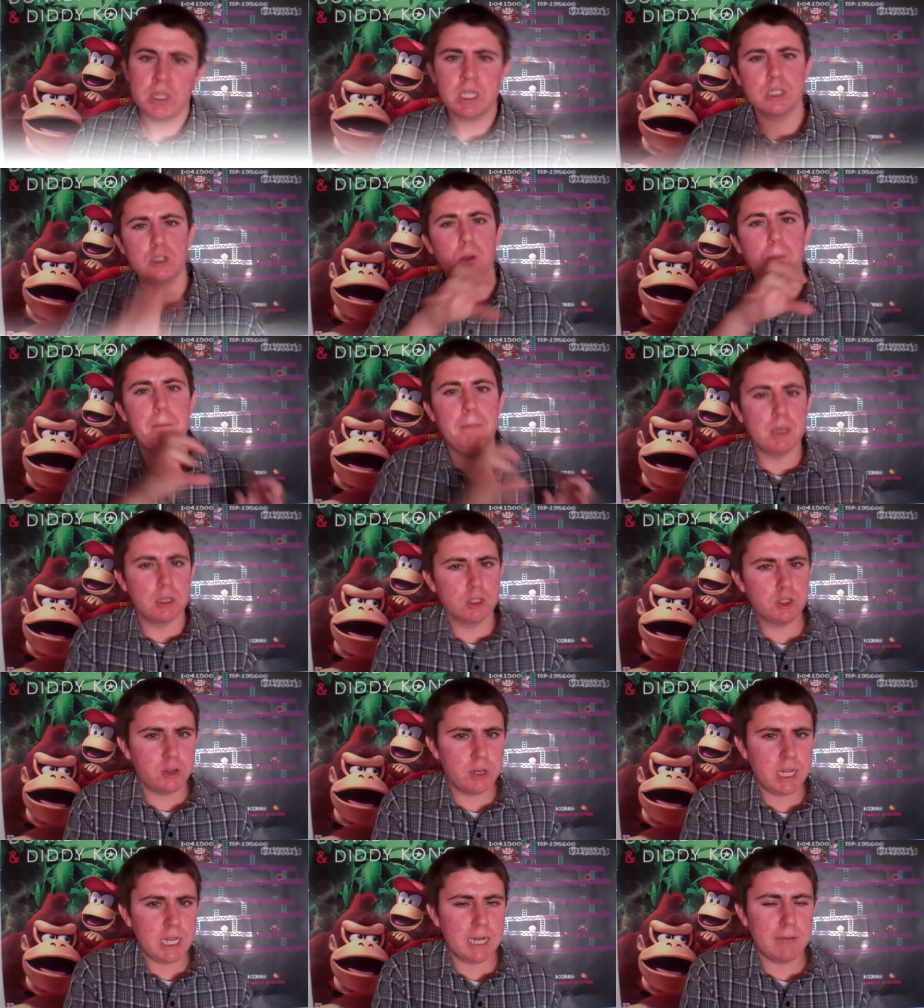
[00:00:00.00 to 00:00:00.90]
So Bill
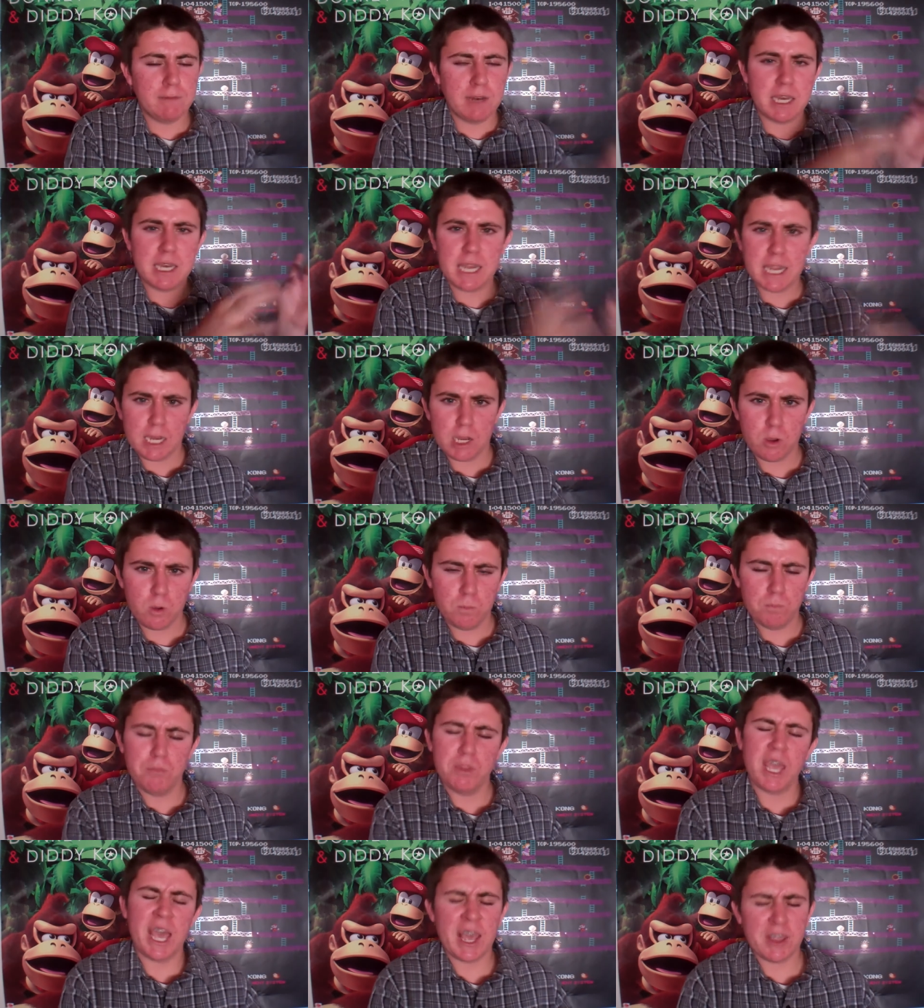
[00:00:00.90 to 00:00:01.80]
Trinen of Nintendo
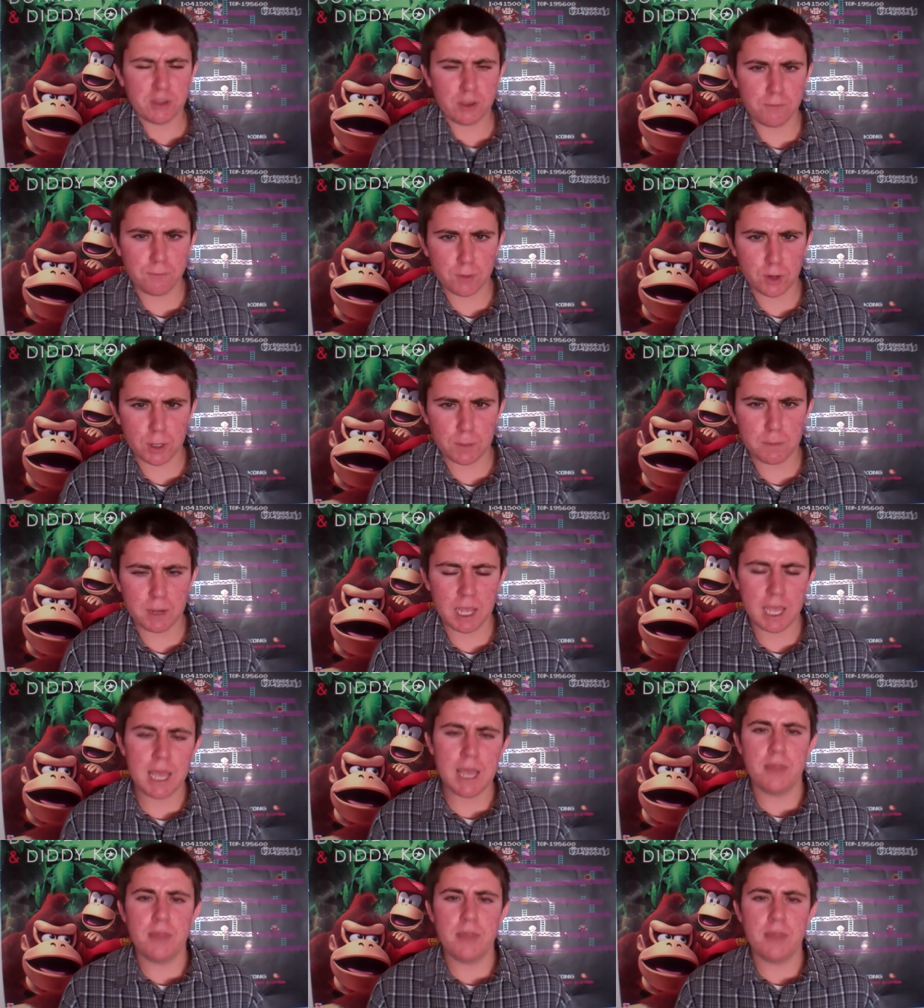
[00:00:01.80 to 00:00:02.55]
has confirmed